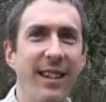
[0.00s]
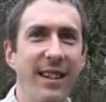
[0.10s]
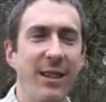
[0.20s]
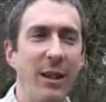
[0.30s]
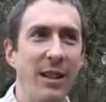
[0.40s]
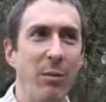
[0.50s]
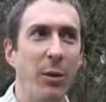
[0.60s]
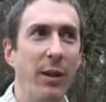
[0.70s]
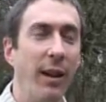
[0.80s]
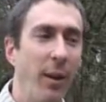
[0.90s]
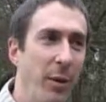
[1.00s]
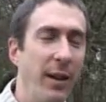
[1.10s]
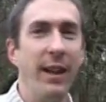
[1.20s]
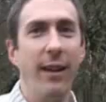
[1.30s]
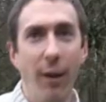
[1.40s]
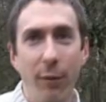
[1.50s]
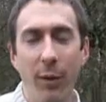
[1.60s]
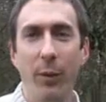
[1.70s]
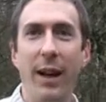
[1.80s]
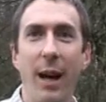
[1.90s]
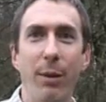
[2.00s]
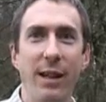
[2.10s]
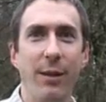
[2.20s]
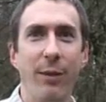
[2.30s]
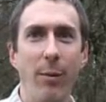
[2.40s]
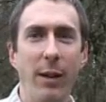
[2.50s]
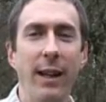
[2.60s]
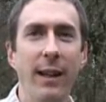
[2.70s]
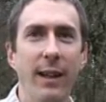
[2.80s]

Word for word: is, is important and I'm earning enough and we're happy as a family.